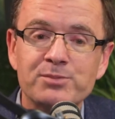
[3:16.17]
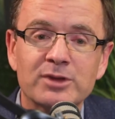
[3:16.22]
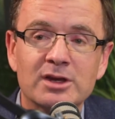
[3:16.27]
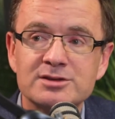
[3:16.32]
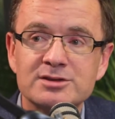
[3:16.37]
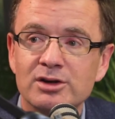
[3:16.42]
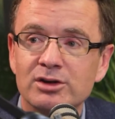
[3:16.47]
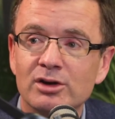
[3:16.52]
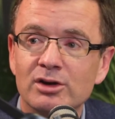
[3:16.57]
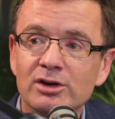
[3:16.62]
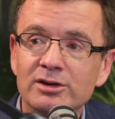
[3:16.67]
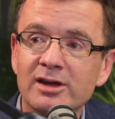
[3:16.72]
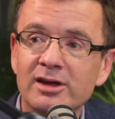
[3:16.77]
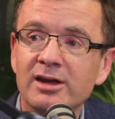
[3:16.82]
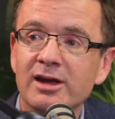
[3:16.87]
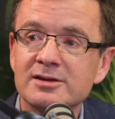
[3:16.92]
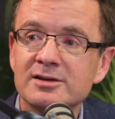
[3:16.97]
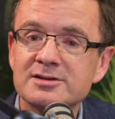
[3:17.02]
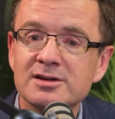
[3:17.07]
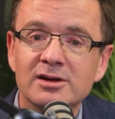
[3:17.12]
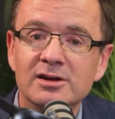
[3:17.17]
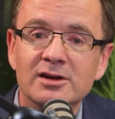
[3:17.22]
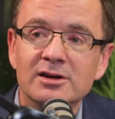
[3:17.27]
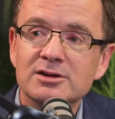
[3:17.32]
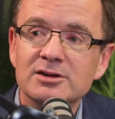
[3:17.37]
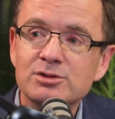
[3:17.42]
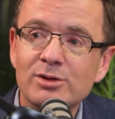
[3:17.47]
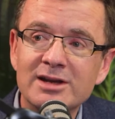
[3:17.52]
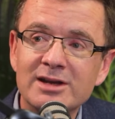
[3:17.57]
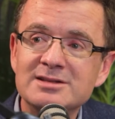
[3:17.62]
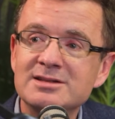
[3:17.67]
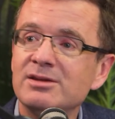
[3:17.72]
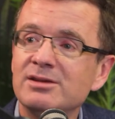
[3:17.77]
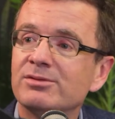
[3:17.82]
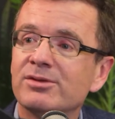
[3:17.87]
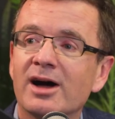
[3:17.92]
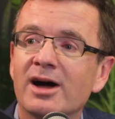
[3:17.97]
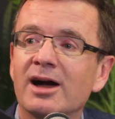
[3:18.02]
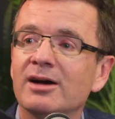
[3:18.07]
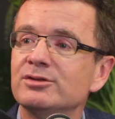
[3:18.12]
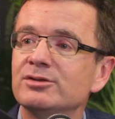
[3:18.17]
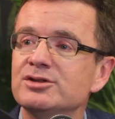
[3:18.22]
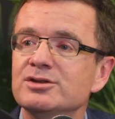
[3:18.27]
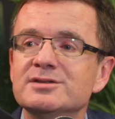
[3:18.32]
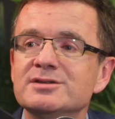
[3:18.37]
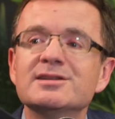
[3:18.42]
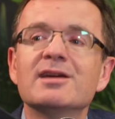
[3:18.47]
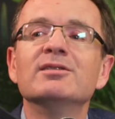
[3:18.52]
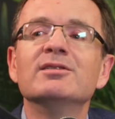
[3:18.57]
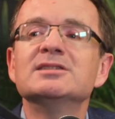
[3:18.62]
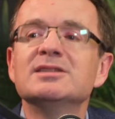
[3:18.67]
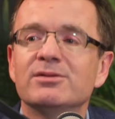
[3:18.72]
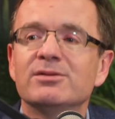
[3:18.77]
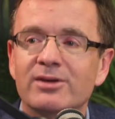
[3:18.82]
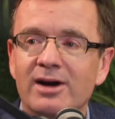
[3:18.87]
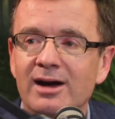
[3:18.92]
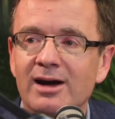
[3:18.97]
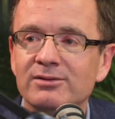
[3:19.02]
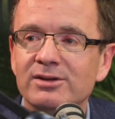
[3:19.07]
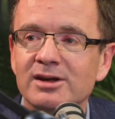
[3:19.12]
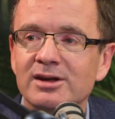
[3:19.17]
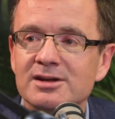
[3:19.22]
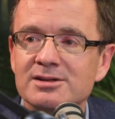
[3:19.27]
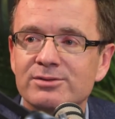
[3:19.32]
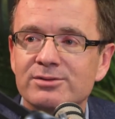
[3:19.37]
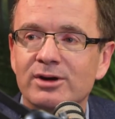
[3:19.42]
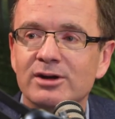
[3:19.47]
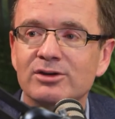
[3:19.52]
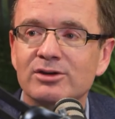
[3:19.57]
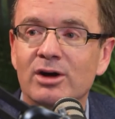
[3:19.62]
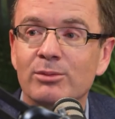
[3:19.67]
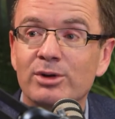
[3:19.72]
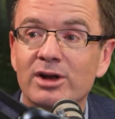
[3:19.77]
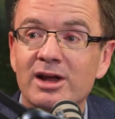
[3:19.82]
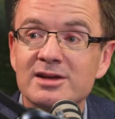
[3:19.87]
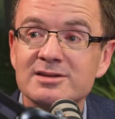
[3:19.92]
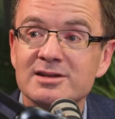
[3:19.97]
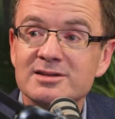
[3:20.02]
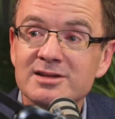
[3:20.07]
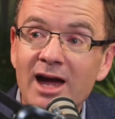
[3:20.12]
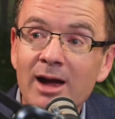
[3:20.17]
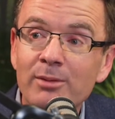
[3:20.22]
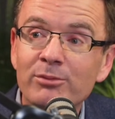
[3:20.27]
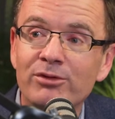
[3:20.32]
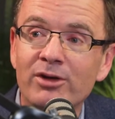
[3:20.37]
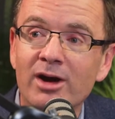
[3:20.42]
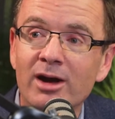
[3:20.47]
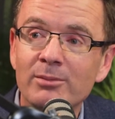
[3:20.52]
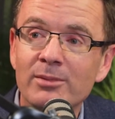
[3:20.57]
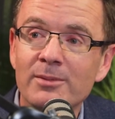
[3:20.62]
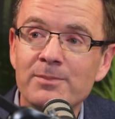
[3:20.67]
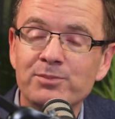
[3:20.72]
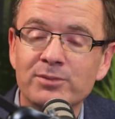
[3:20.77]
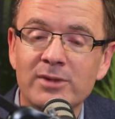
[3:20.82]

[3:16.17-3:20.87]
So you're looking at 25 to 75 years, for example, as a time frame.